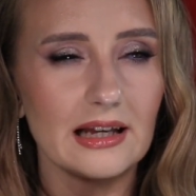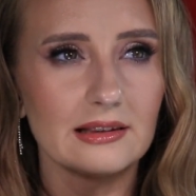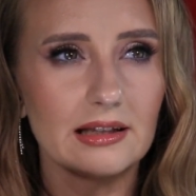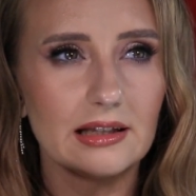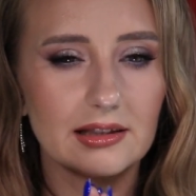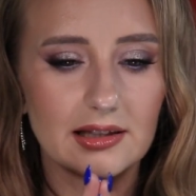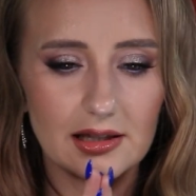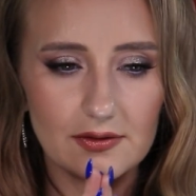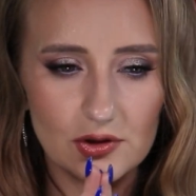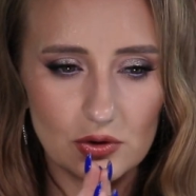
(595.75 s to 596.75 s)
and it
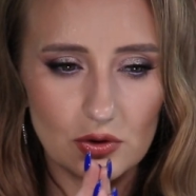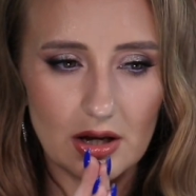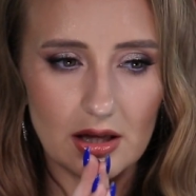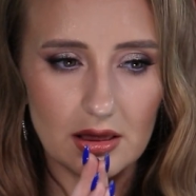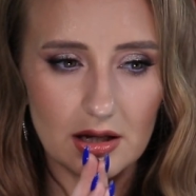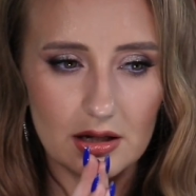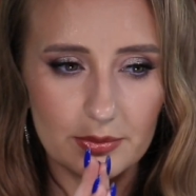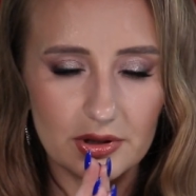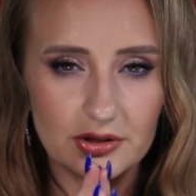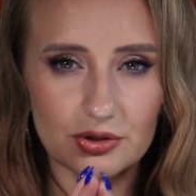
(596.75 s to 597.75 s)
gives you a little
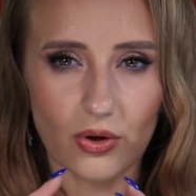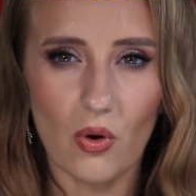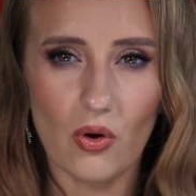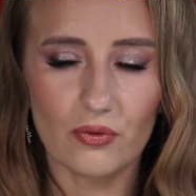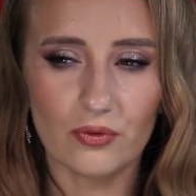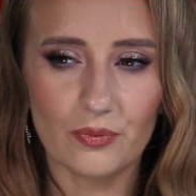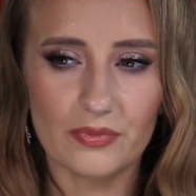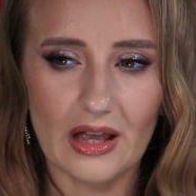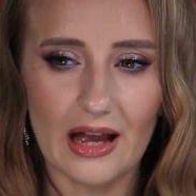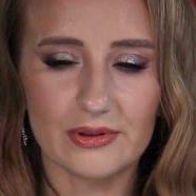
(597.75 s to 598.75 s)
bit of,
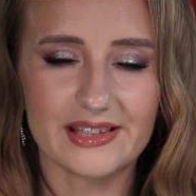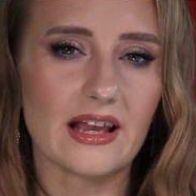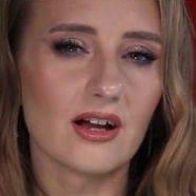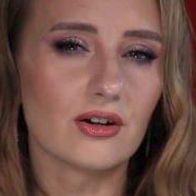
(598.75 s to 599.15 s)
I would say,